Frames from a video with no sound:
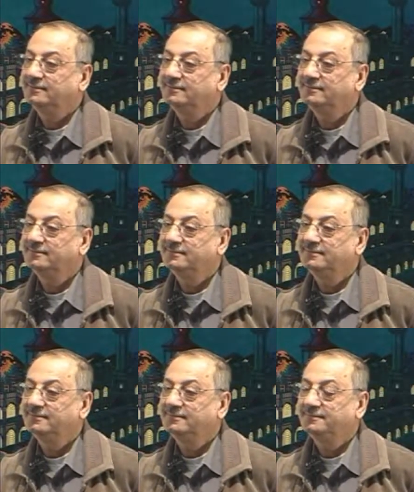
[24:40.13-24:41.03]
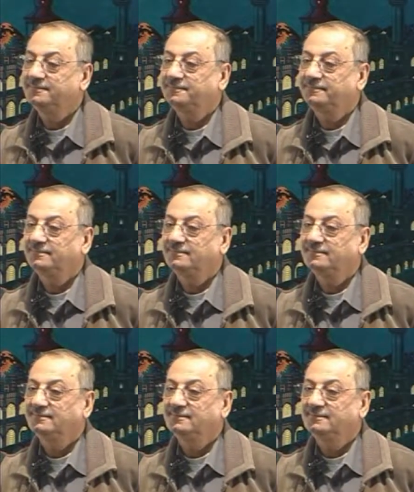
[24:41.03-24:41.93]

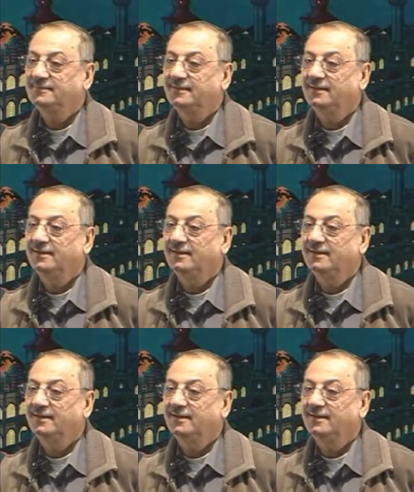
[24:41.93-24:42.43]
Nobody speaks.